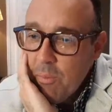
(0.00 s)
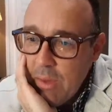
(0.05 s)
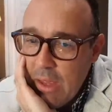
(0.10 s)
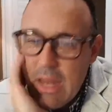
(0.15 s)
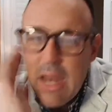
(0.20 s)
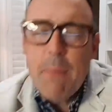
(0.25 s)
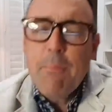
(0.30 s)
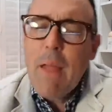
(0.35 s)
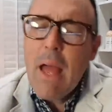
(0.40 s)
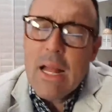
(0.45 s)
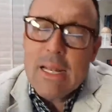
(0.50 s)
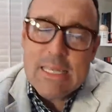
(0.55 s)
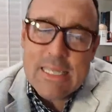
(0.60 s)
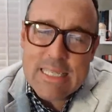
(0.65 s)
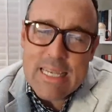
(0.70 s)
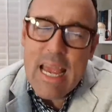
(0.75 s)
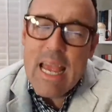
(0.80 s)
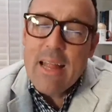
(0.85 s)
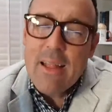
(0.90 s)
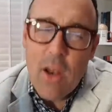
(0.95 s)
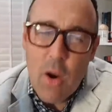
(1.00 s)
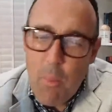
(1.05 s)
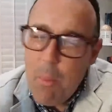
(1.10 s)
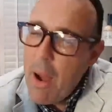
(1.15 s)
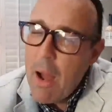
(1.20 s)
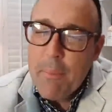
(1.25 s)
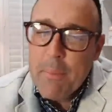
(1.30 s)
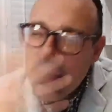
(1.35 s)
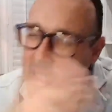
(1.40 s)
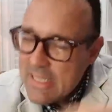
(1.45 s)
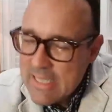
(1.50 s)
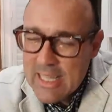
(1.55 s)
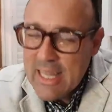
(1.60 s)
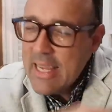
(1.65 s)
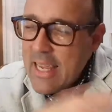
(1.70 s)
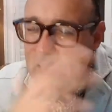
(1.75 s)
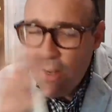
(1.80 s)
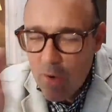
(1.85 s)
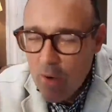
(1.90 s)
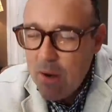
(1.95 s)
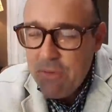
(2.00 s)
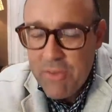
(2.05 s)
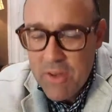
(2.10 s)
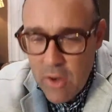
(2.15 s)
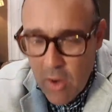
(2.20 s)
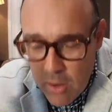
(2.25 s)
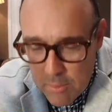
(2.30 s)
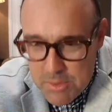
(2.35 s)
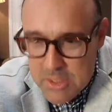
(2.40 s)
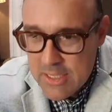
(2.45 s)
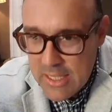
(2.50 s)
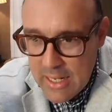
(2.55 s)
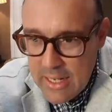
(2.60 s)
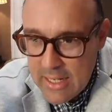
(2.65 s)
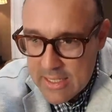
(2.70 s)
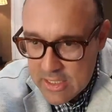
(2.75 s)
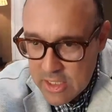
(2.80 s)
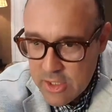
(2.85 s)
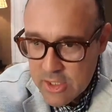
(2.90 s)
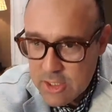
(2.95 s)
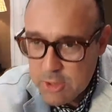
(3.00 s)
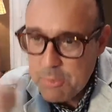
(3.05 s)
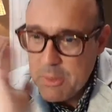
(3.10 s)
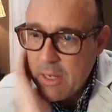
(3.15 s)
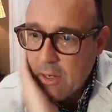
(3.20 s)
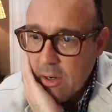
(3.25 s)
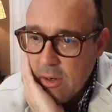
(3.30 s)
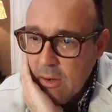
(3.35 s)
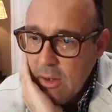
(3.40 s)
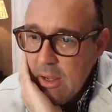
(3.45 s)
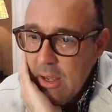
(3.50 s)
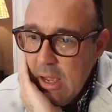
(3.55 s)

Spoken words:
And I'm not saying that Obama is Lincoln or FDR. I'm just saying as a good speaker.